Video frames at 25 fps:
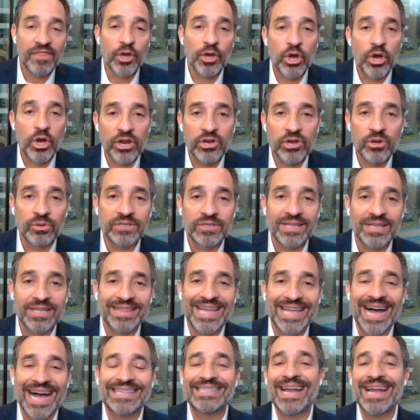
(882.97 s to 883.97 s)
The good news,
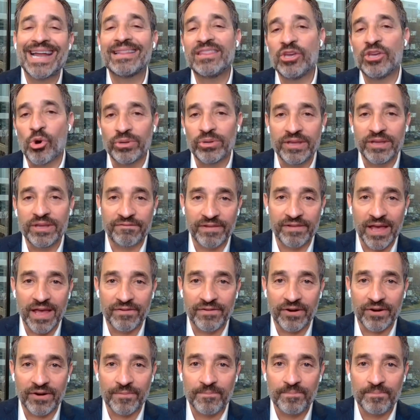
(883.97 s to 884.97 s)
that's not the only
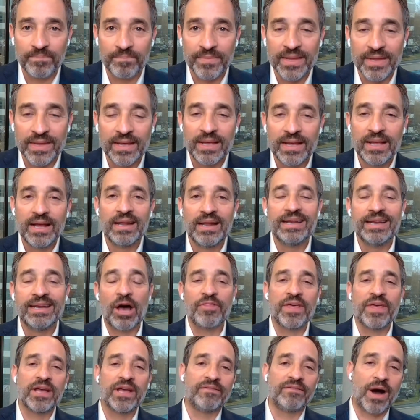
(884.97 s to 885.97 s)
flavor.
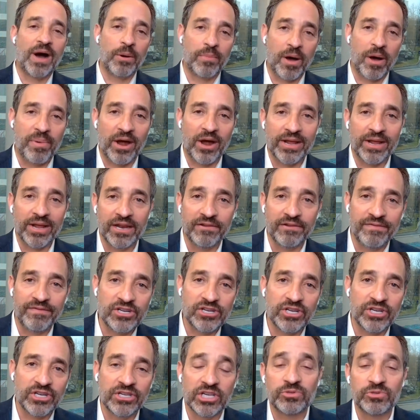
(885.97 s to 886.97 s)
Now think about
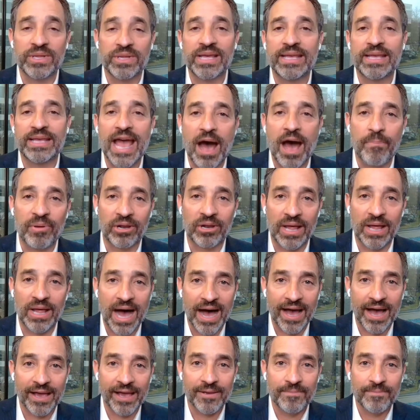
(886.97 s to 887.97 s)
innovation just with a capital
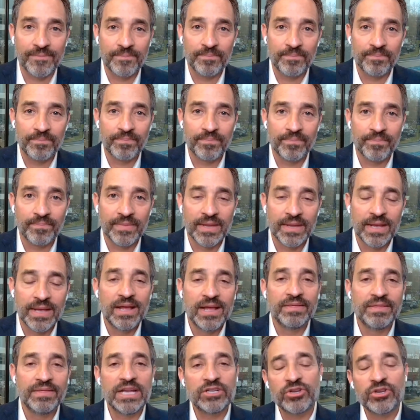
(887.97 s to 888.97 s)
I.
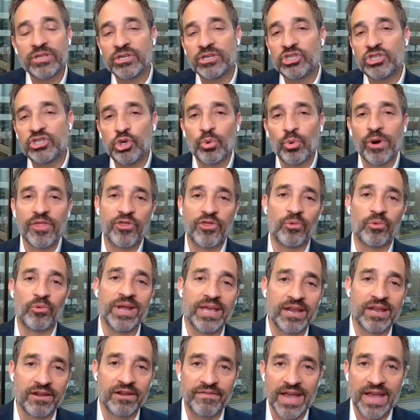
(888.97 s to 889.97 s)
These are the 2 or
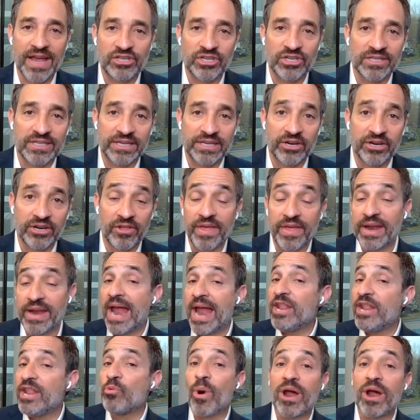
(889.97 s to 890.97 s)
3 innovations a year that
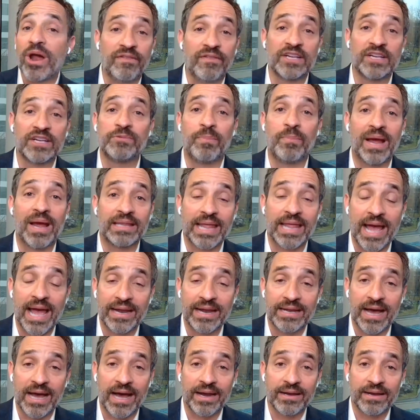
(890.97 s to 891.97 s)
any one of us might
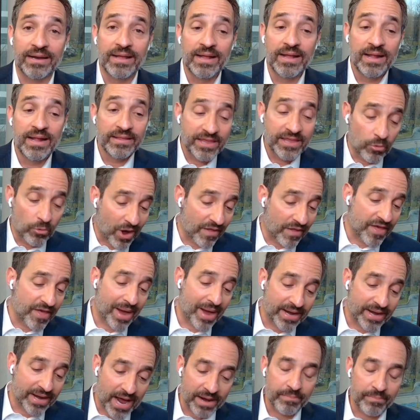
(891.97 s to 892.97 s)
land on, that while
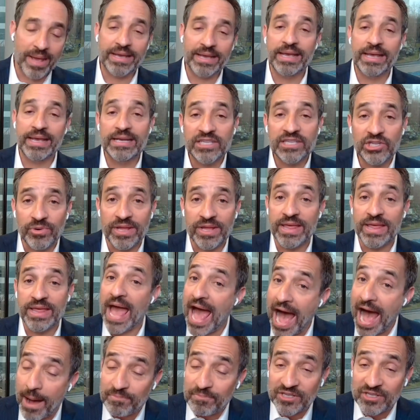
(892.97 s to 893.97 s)
they might not make history,
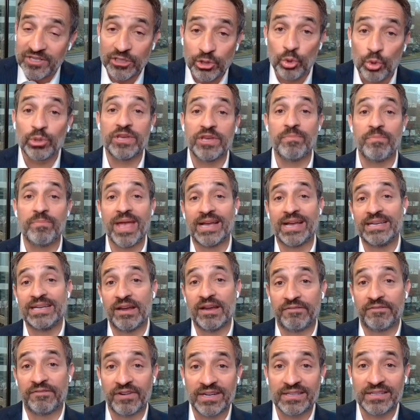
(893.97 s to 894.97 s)
they absolutely make
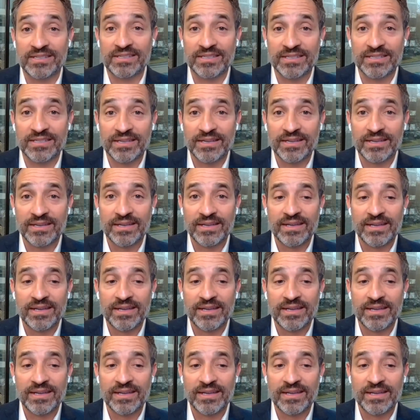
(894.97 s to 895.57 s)
a difference.